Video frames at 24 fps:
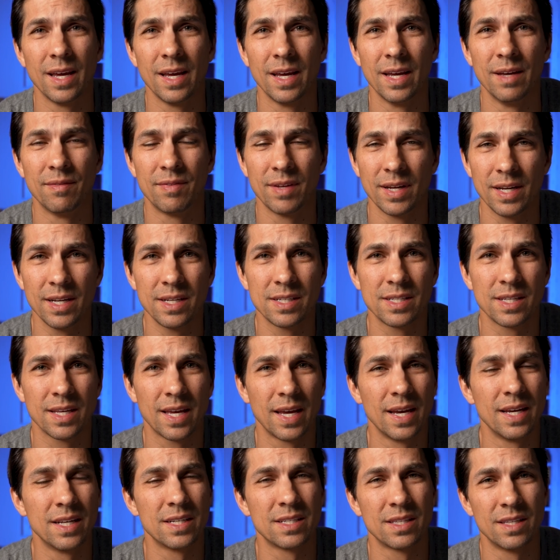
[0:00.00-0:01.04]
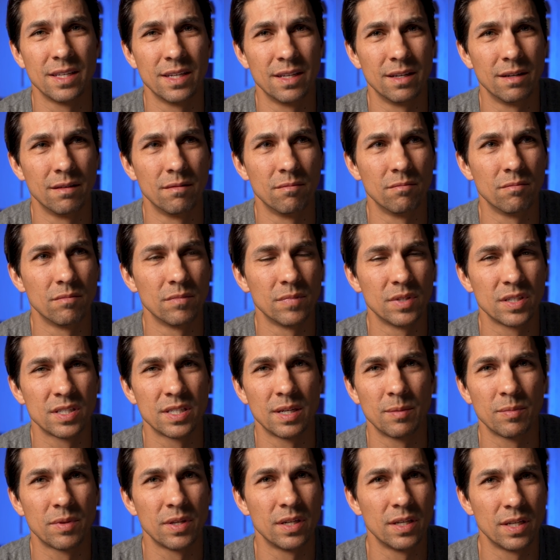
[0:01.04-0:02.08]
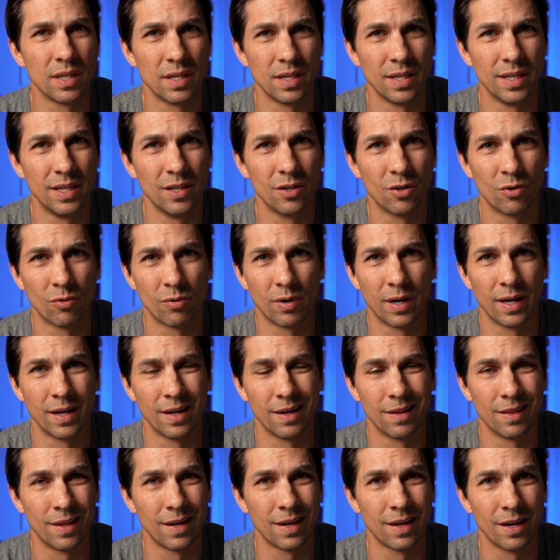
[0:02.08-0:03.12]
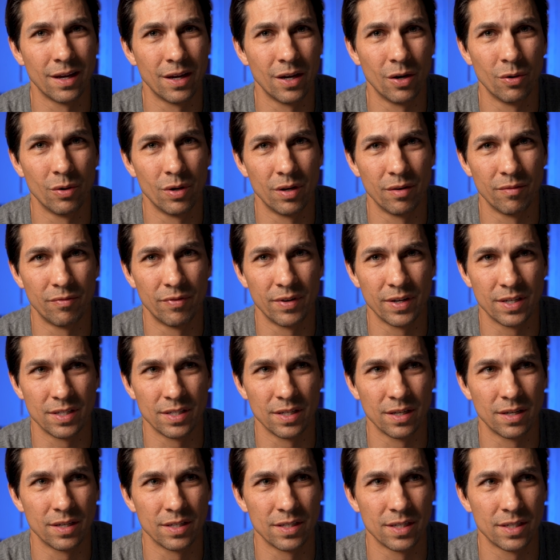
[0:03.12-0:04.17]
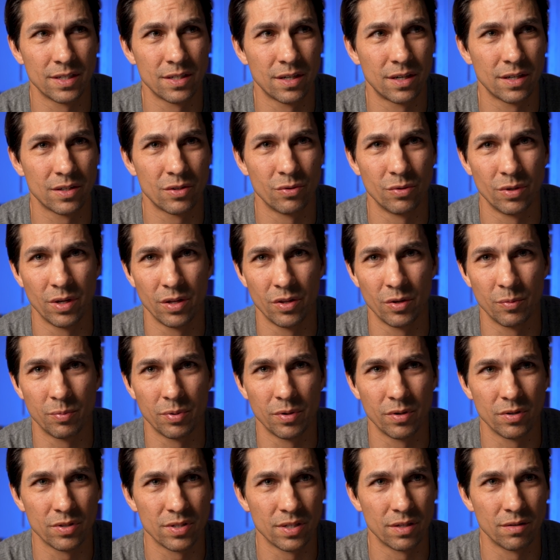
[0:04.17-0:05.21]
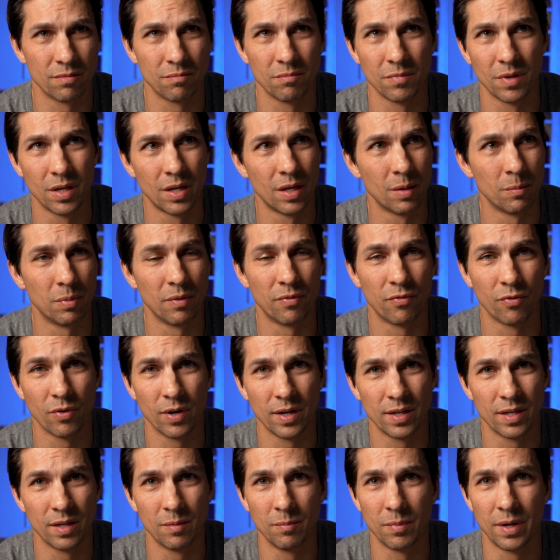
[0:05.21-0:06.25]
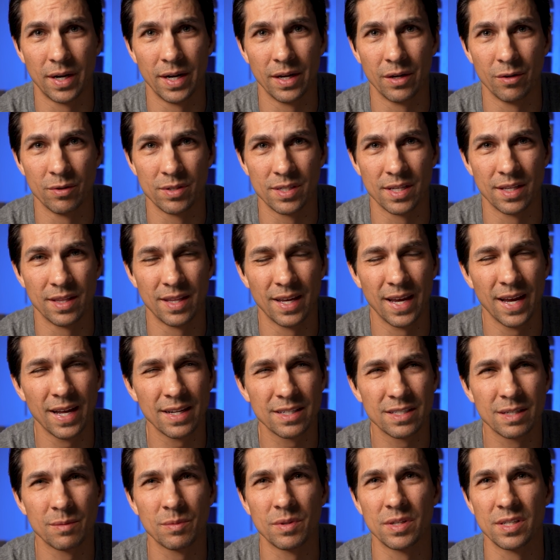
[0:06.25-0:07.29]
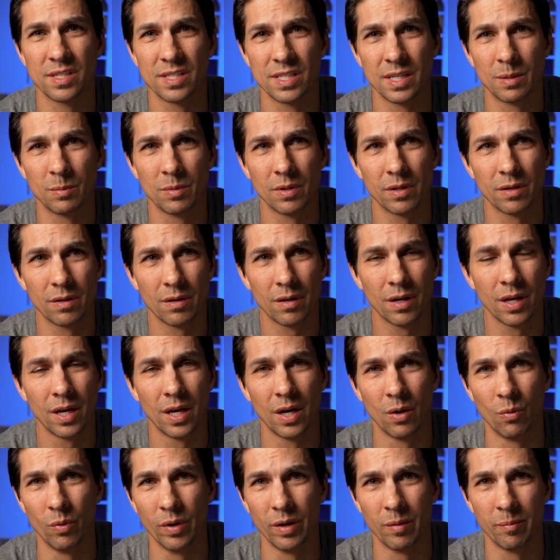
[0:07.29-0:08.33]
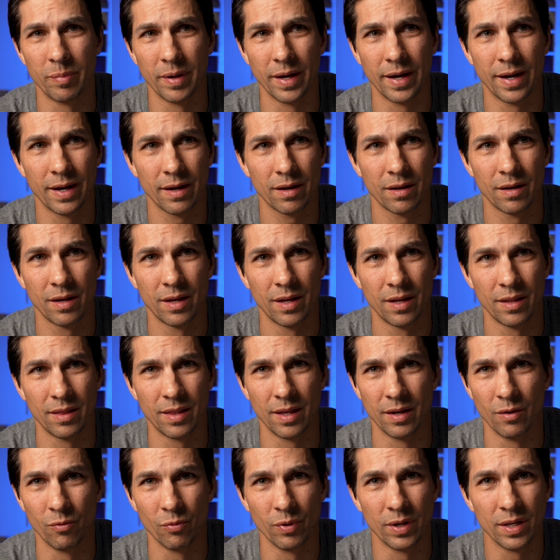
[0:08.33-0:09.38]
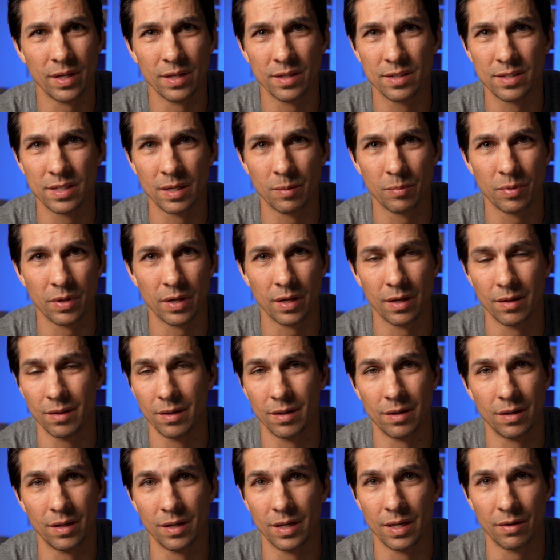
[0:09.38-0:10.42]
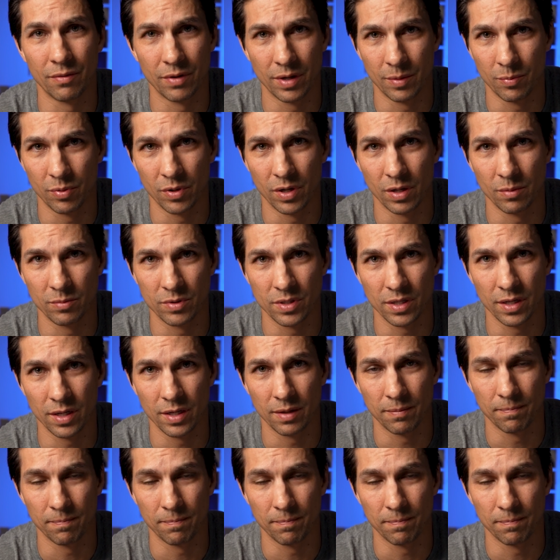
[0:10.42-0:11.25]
if that is the case, then something didn't heal right and they can go in and fix it. Because I talked to another person before I did mine who said they had something similar, went back, they redid something, and then he never had problems again.